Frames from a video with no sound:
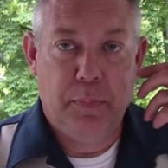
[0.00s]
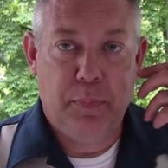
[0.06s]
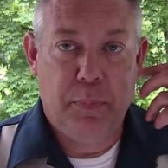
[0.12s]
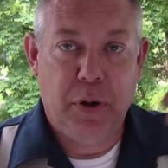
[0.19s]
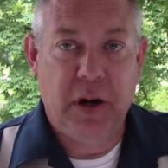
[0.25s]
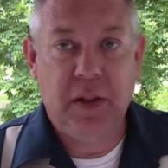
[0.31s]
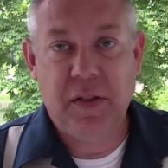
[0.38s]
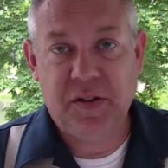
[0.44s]

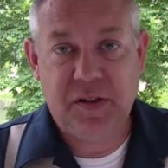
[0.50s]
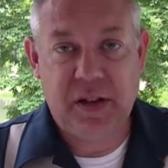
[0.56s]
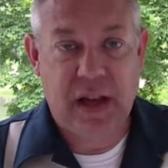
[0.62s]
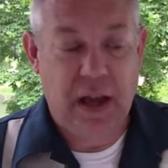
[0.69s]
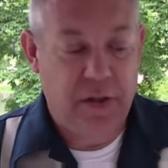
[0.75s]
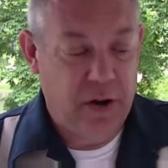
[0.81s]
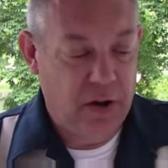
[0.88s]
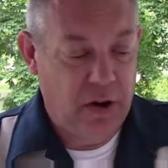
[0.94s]
putting this
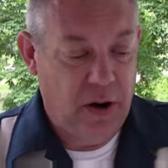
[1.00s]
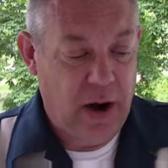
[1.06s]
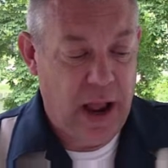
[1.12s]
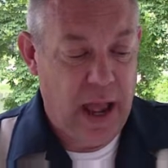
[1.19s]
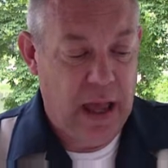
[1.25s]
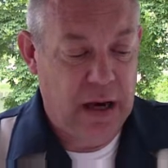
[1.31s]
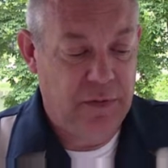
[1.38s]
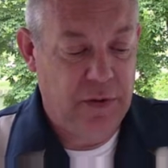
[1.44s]
together in your
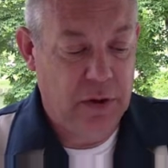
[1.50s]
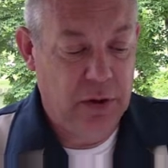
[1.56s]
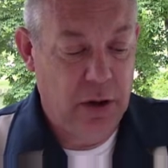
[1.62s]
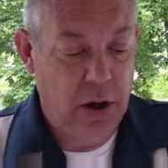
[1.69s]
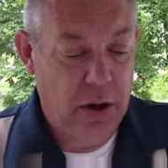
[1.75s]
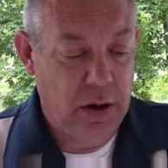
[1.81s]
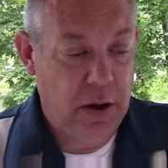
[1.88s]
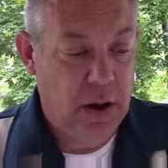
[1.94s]
head. If you
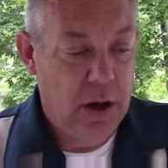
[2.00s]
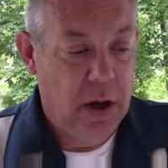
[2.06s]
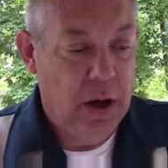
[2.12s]
look,